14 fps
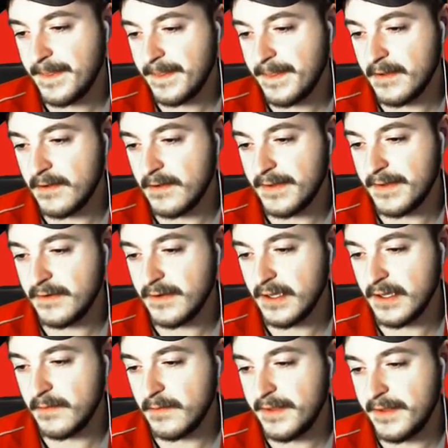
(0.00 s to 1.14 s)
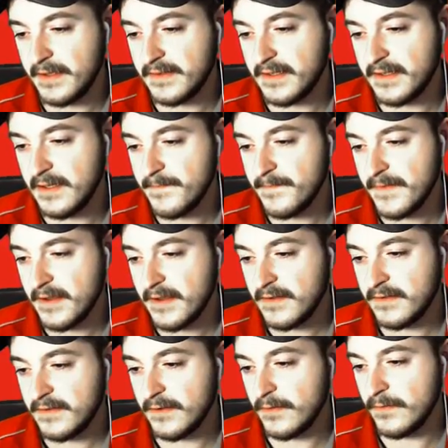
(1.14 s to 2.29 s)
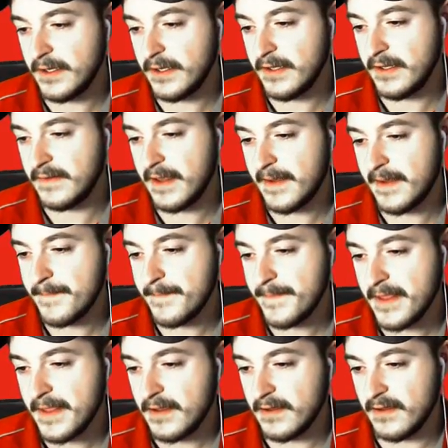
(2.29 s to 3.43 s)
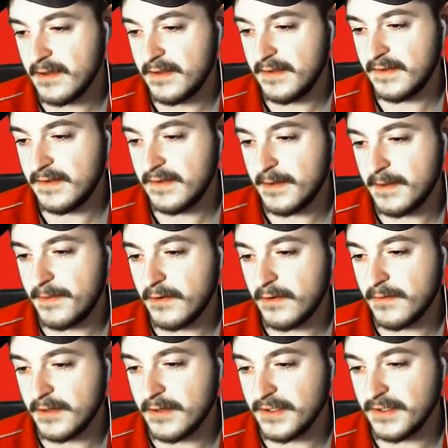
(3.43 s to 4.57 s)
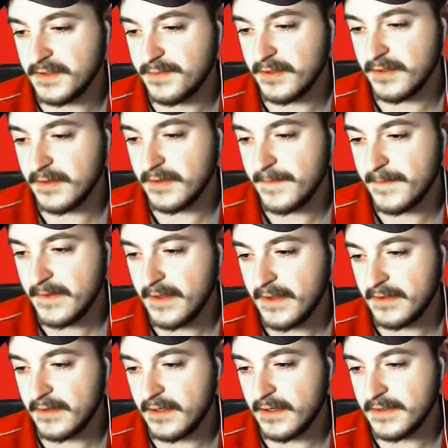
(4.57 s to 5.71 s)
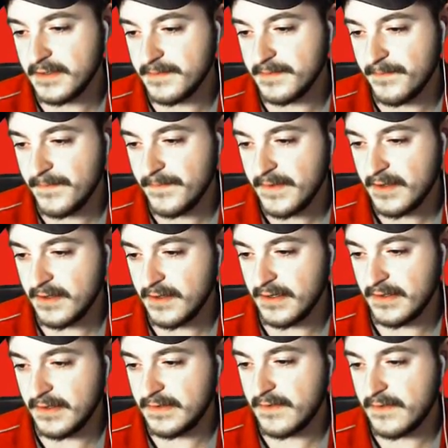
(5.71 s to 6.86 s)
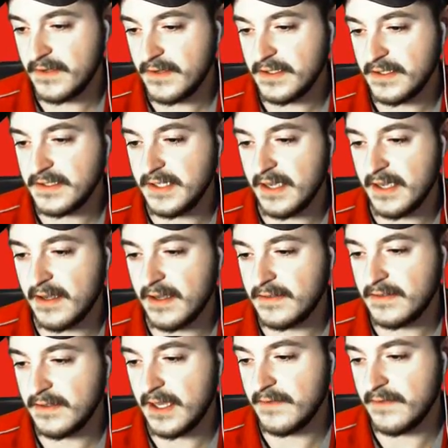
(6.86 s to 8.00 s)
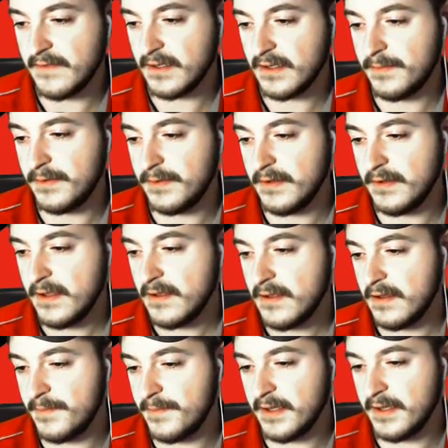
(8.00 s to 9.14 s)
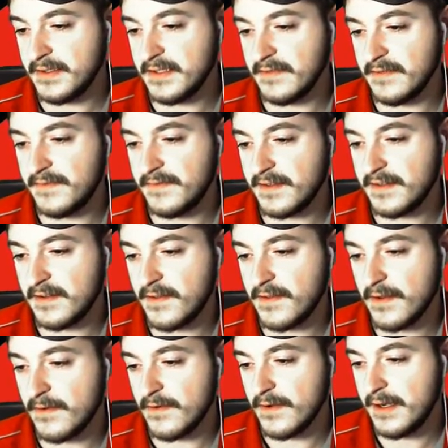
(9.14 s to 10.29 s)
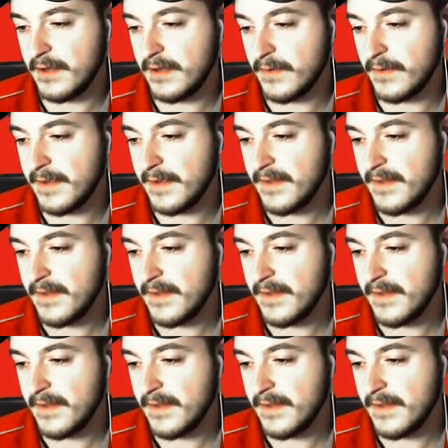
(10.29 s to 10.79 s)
Without your help, thanks, kid. So what is that? This is my Pokemon transporter. That's awesome. It's not finished yet. I still have a couple of bugs to fix, though. Anyway,